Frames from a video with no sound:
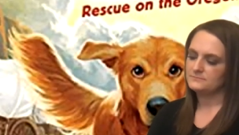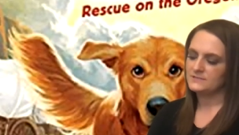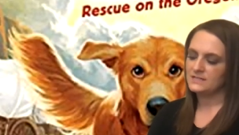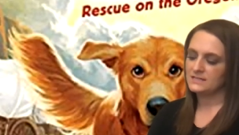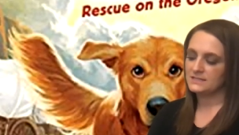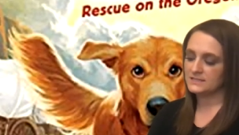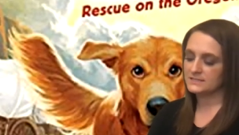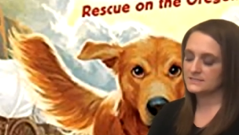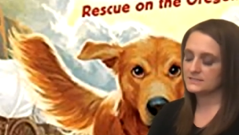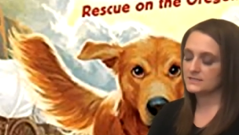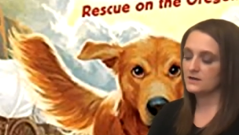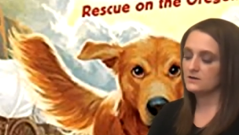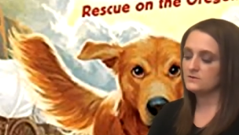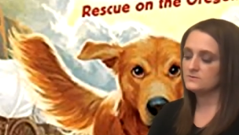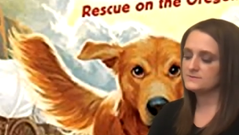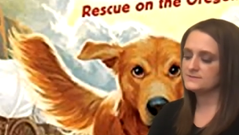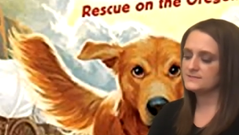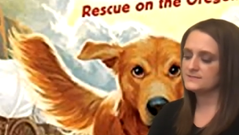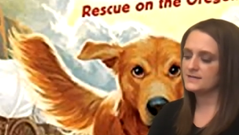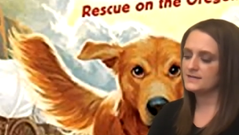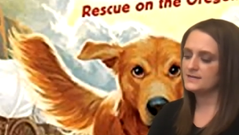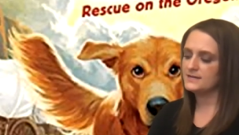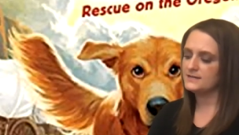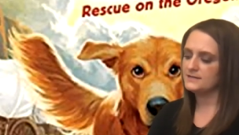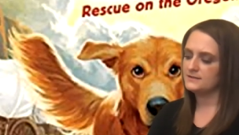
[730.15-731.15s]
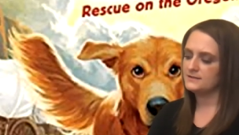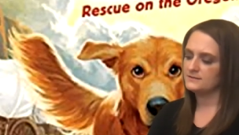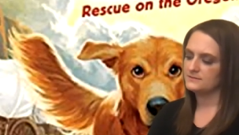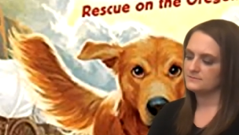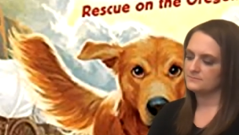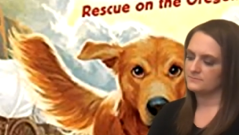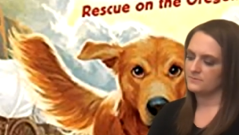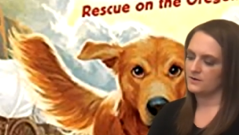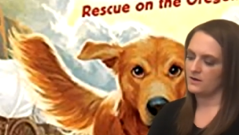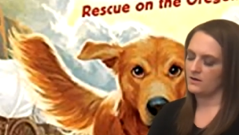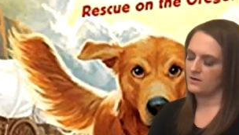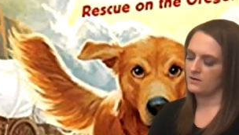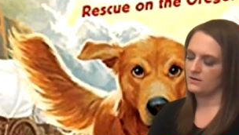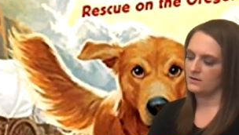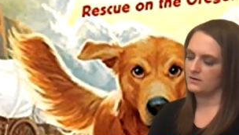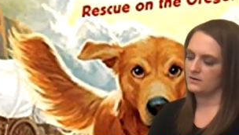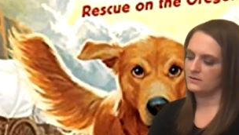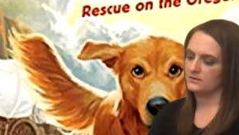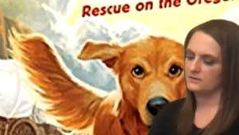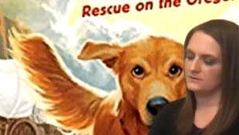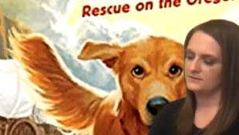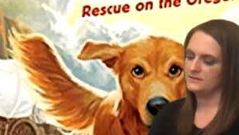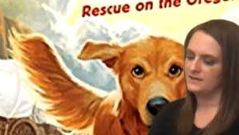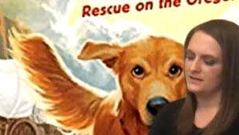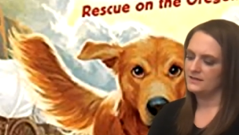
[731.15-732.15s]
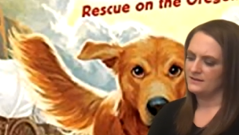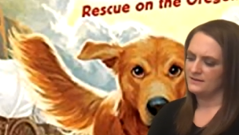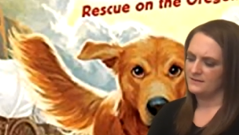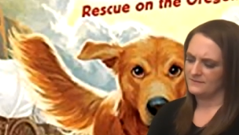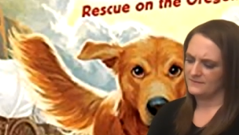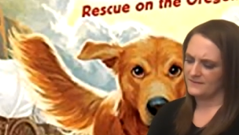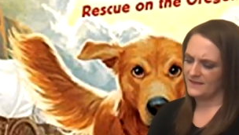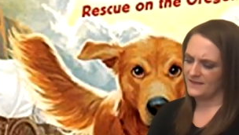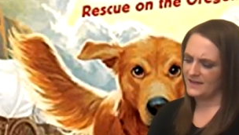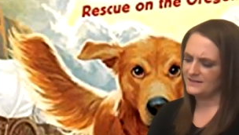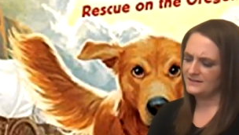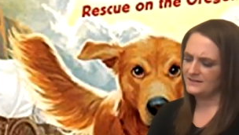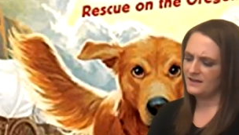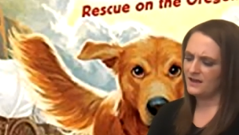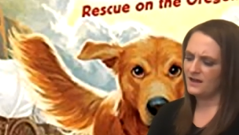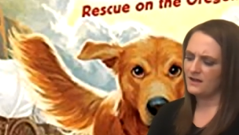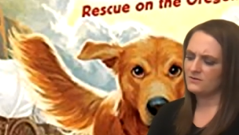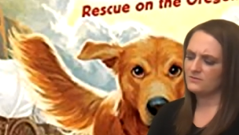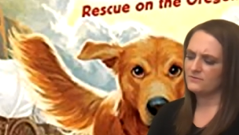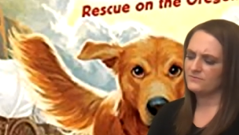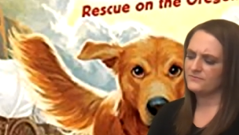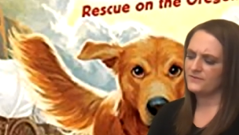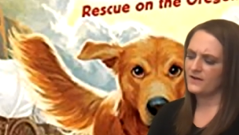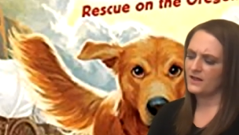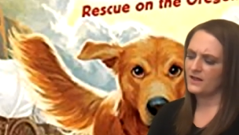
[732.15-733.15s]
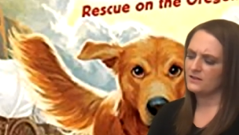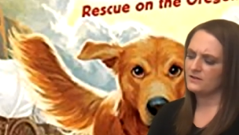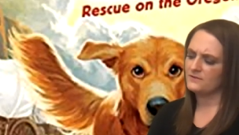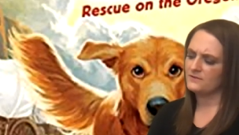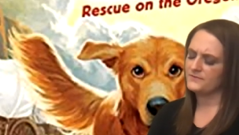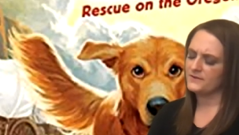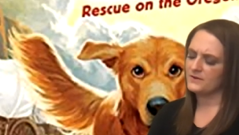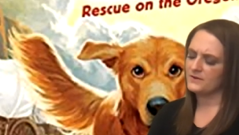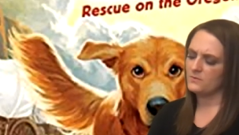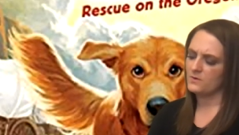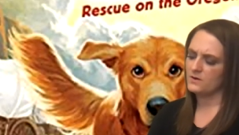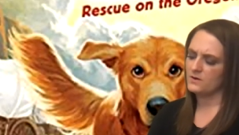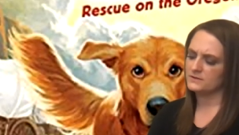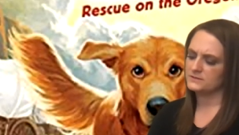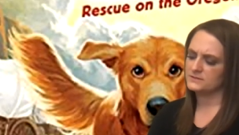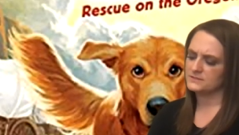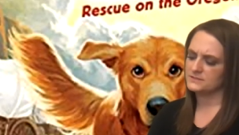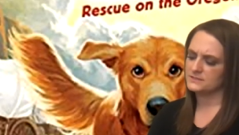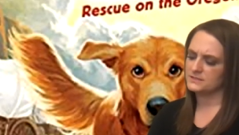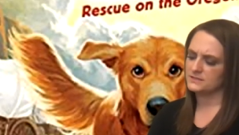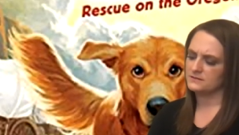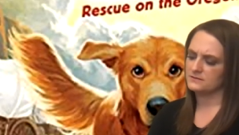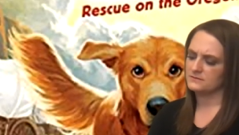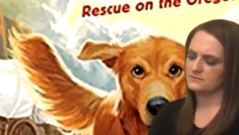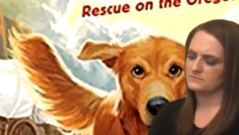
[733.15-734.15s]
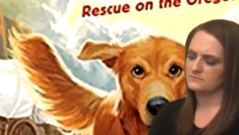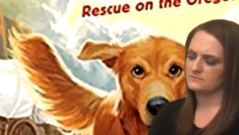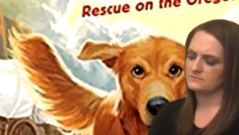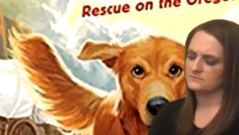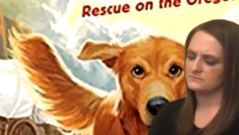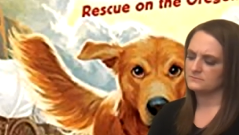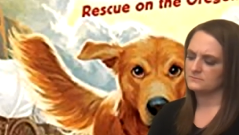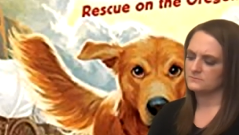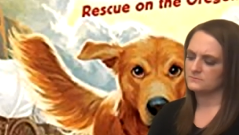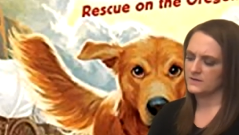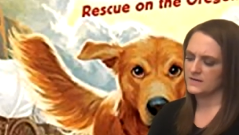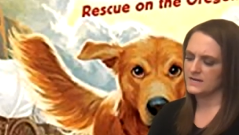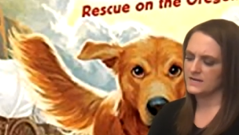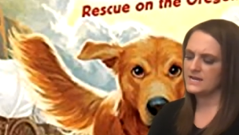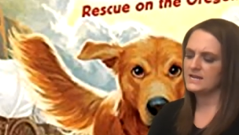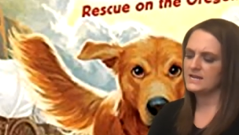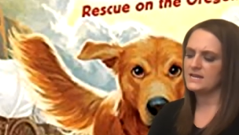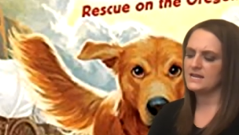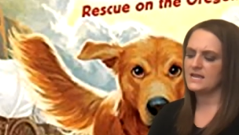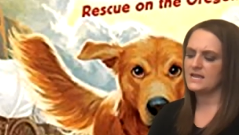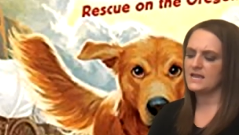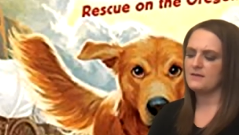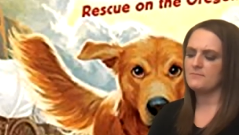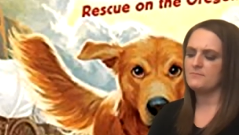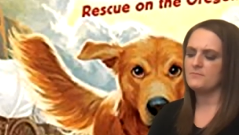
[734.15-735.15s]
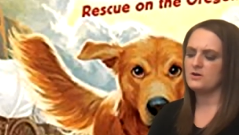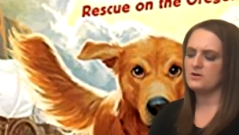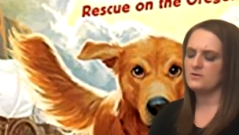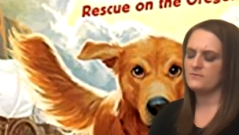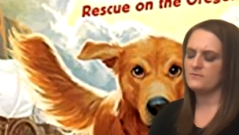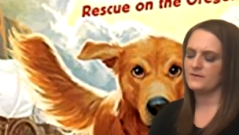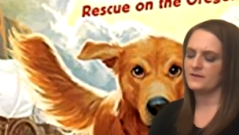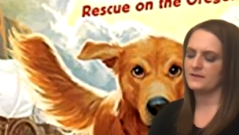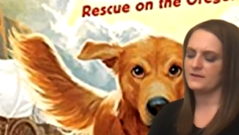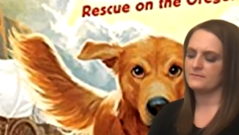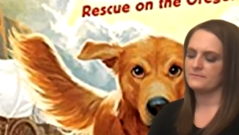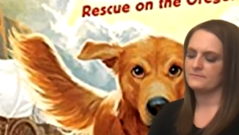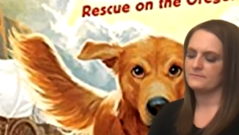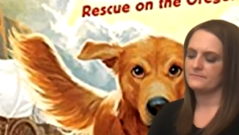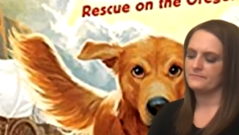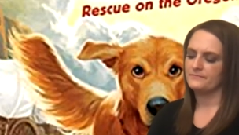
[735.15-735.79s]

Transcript: Let's go, son, Paul called. That dog will follow if he wants to. We need to get moving.